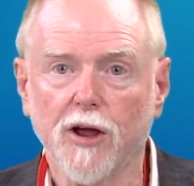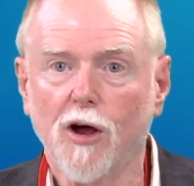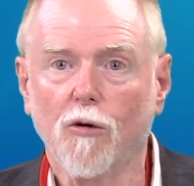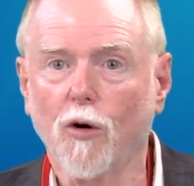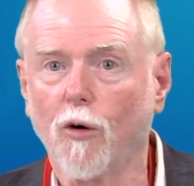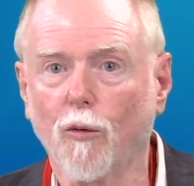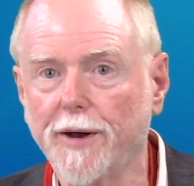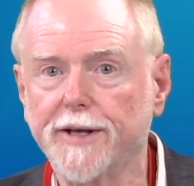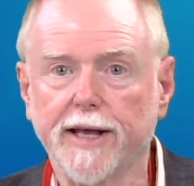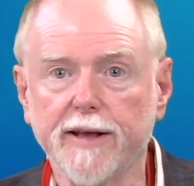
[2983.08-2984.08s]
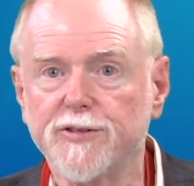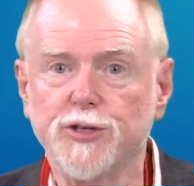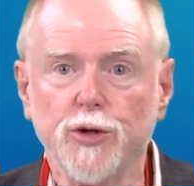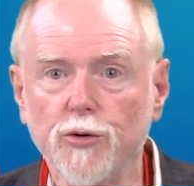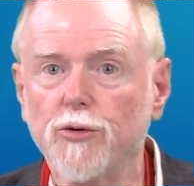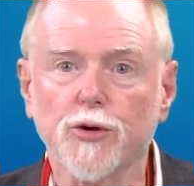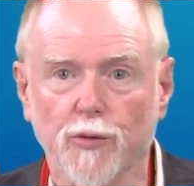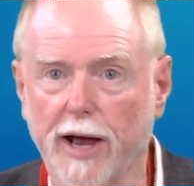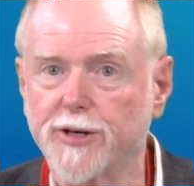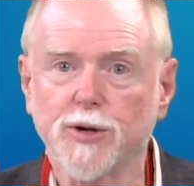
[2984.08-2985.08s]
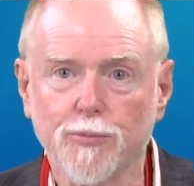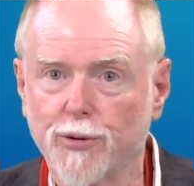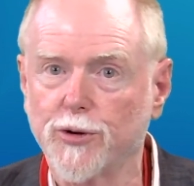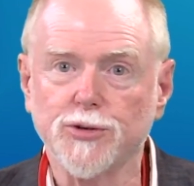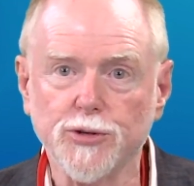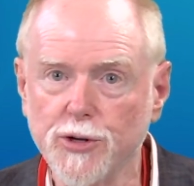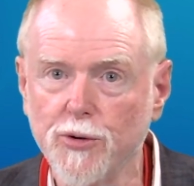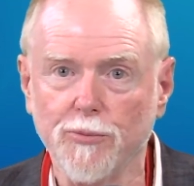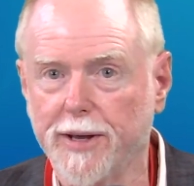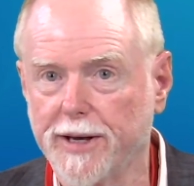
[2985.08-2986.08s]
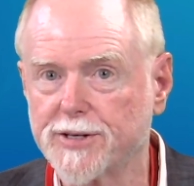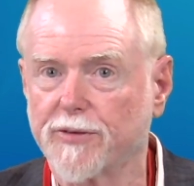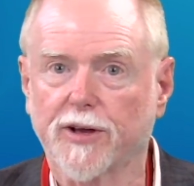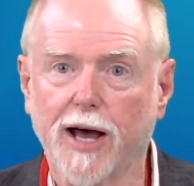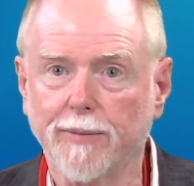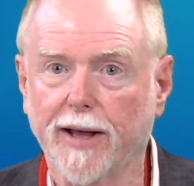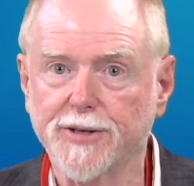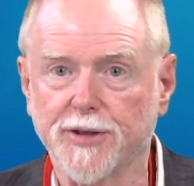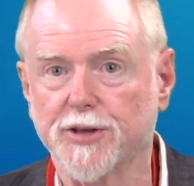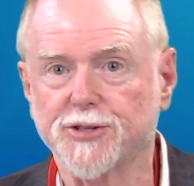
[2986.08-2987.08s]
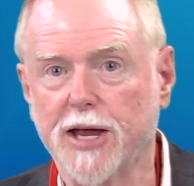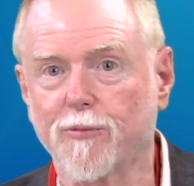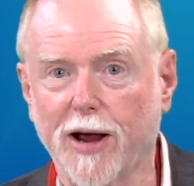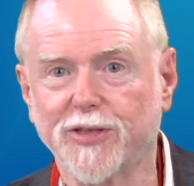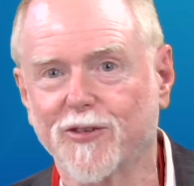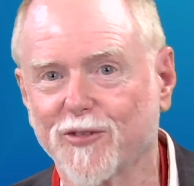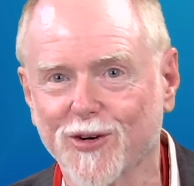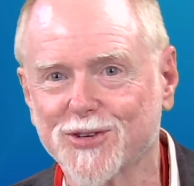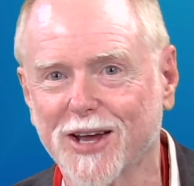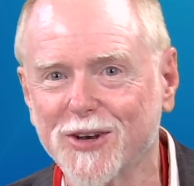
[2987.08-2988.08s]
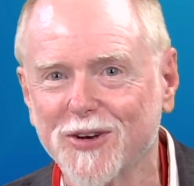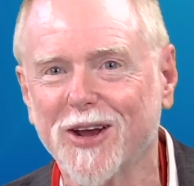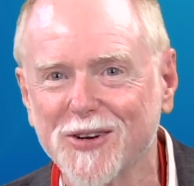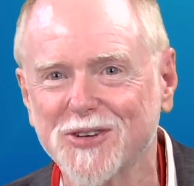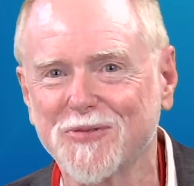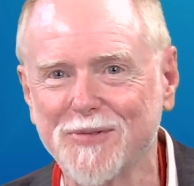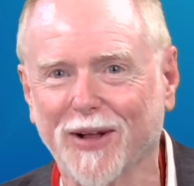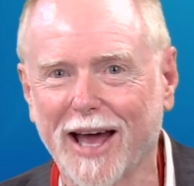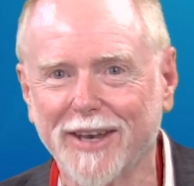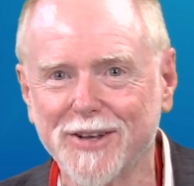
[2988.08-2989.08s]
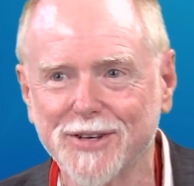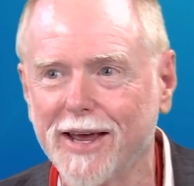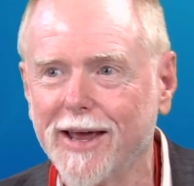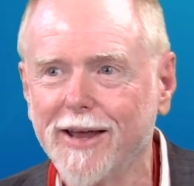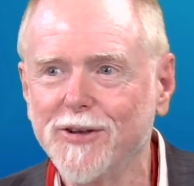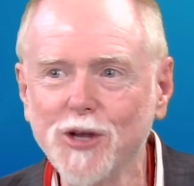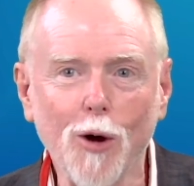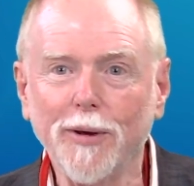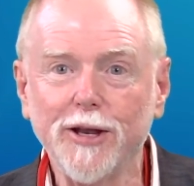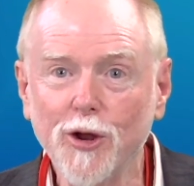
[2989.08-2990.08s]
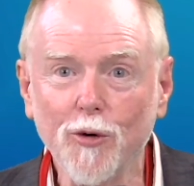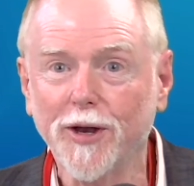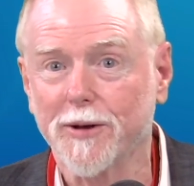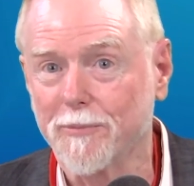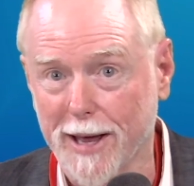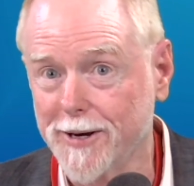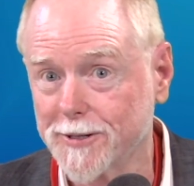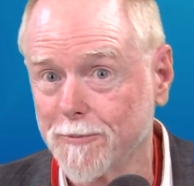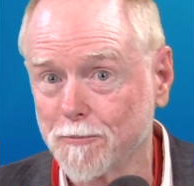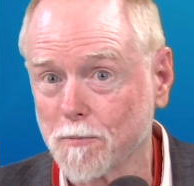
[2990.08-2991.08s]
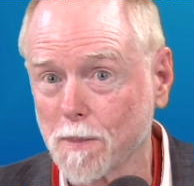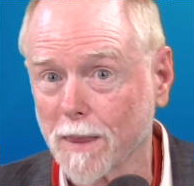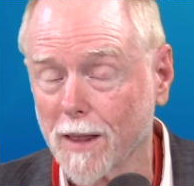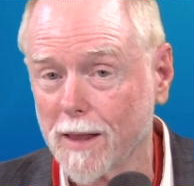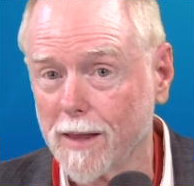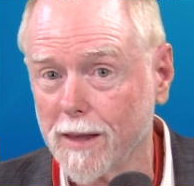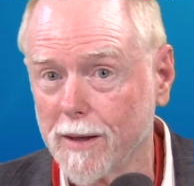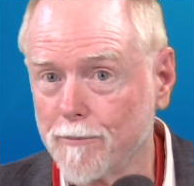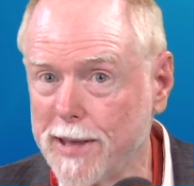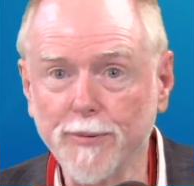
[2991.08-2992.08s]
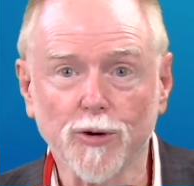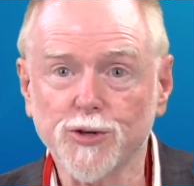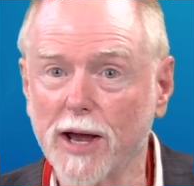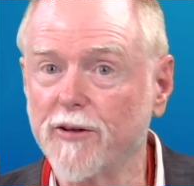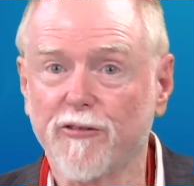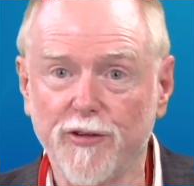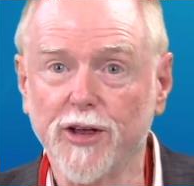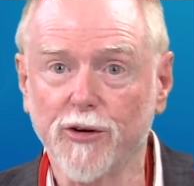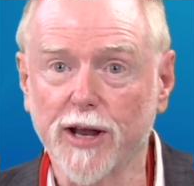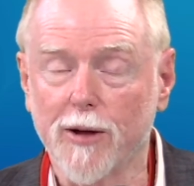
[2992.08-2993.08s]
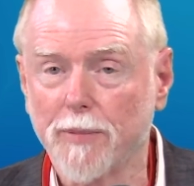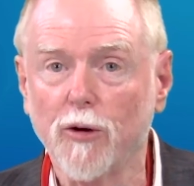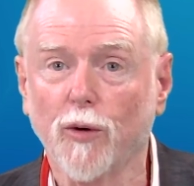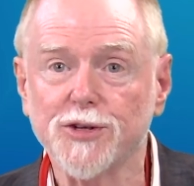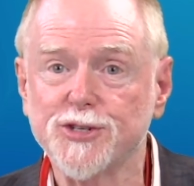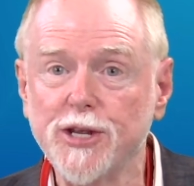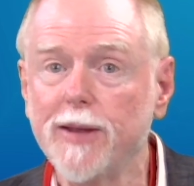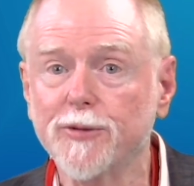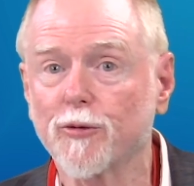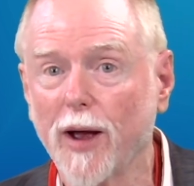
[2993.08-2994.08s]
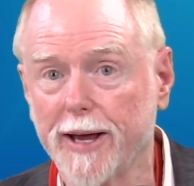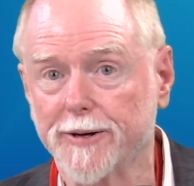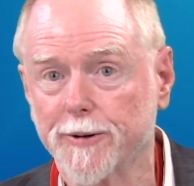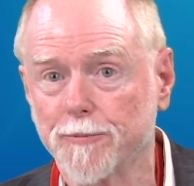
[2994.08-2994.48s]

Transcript: Well, what gives you the right to produce new meanings of the Kabbalah? I said, the same right the first 100 years of people had is nobody knew what it meant. people were trying to figure it out by what seemed right.